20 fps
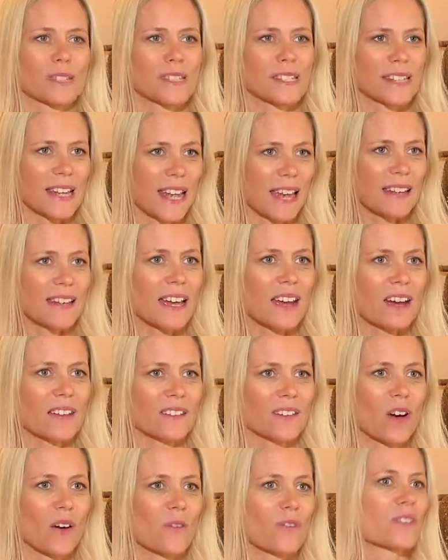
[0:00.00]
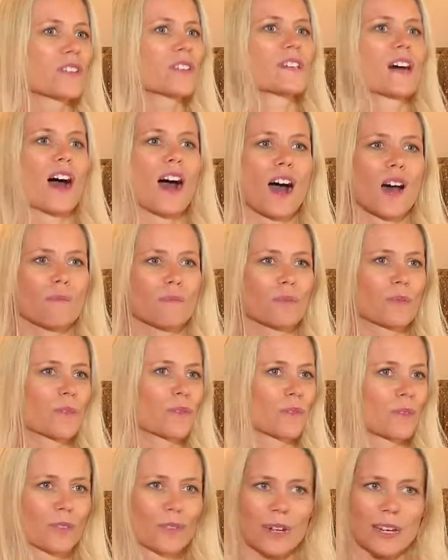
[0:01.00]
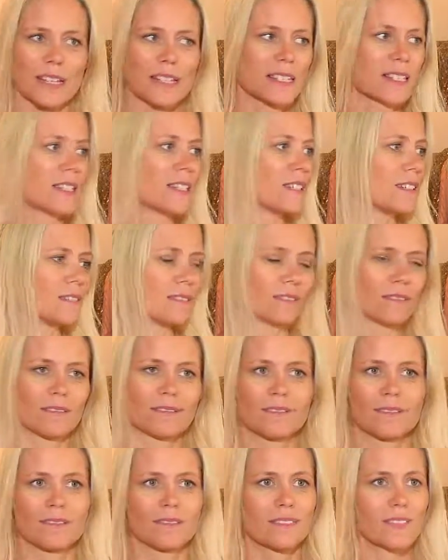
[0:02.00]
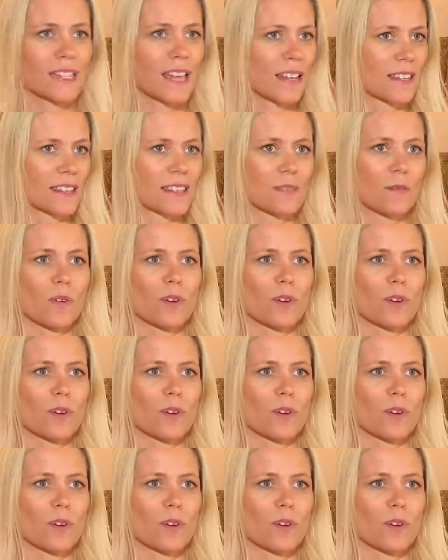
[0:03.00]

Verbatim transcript: the standout, over-the-top, crazy, sexy